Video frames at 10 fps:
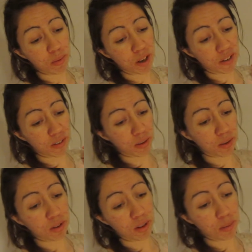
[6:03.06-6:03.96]
I have to go
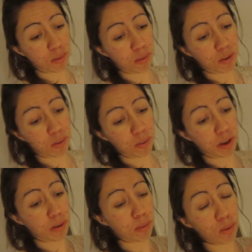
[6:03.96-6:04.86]
to sleep and we have to
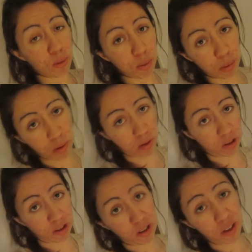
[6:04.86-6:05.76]
wake up super
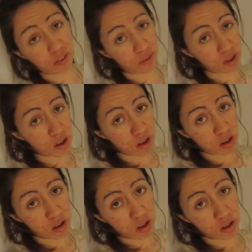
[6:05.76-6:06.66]
early to leave.
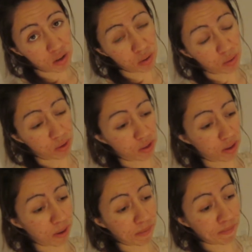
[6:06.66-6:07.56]
So we'll see.